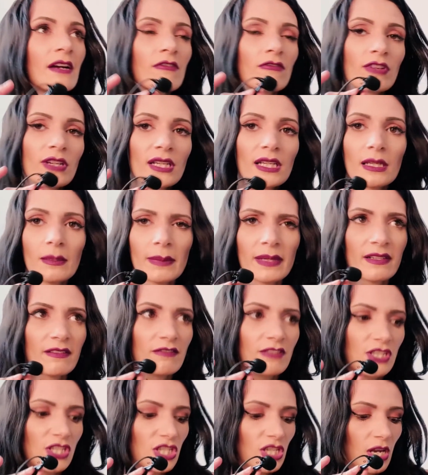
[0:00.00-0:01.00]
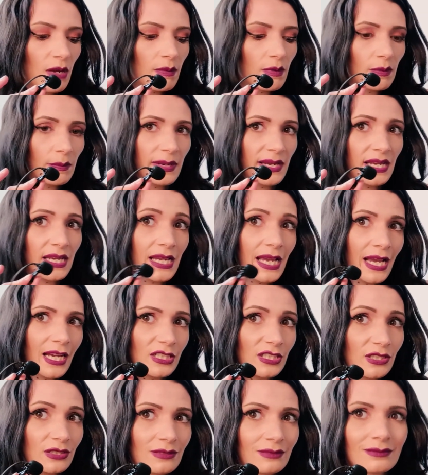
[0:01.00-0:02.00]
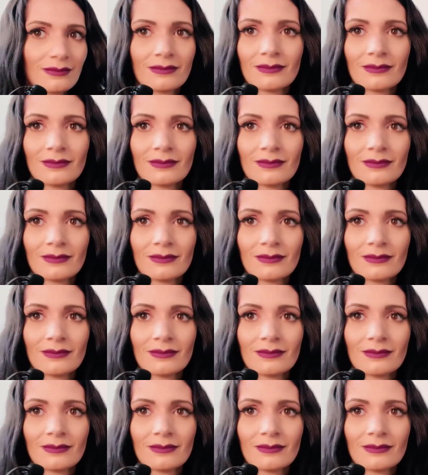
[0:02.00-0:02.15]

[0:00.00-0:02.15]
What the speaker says: for a little bit of double pink action.